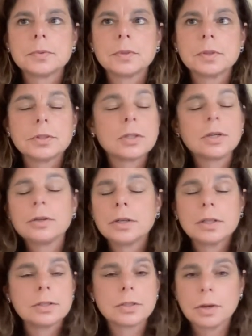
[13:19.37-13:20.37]

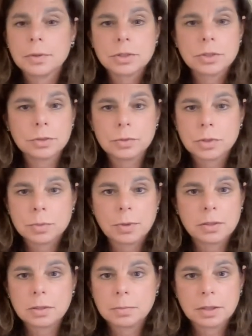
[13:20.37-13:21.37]
Security is always your
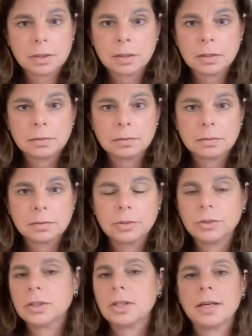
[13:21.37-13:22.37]
responsibility.
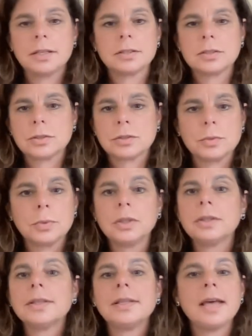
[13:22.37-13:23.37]
Your clients
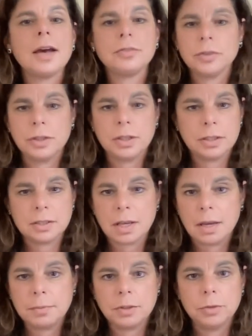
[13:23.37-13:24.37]
will never
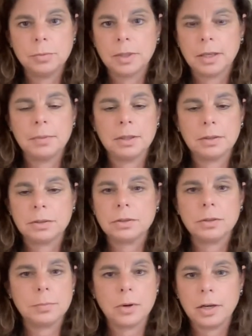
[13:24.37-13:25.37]
accept you blaming a
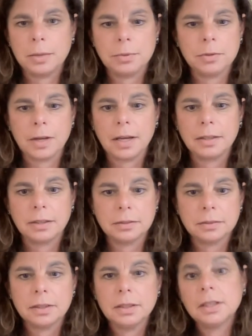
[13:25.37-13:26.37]
third-party provider,
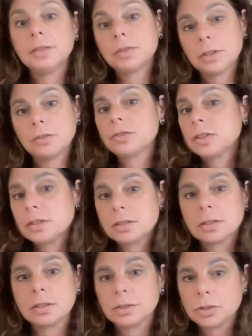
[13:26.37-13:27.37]
even if it is
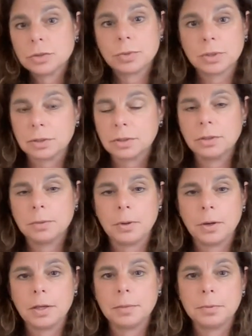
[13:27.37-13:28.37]
an issue with the
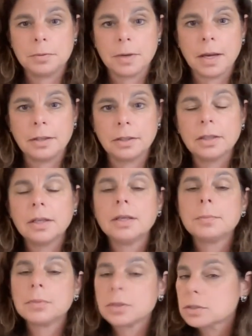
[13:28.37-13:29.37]
third-party provider,
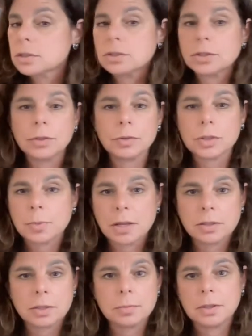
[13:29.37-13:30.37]
because it's your
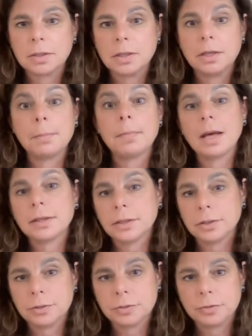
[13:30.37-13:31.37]
responsibility to
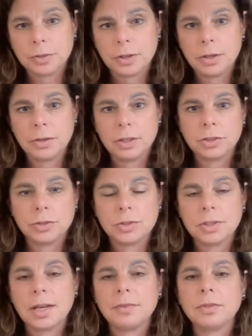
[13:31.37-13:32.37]
monitor for their issues
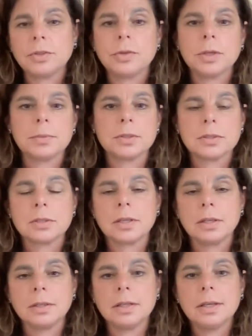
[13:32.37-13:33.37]
and have agreements
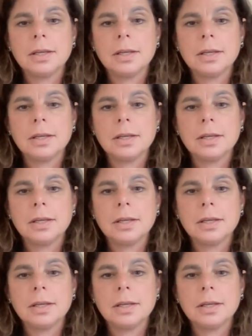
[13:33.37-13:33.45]
that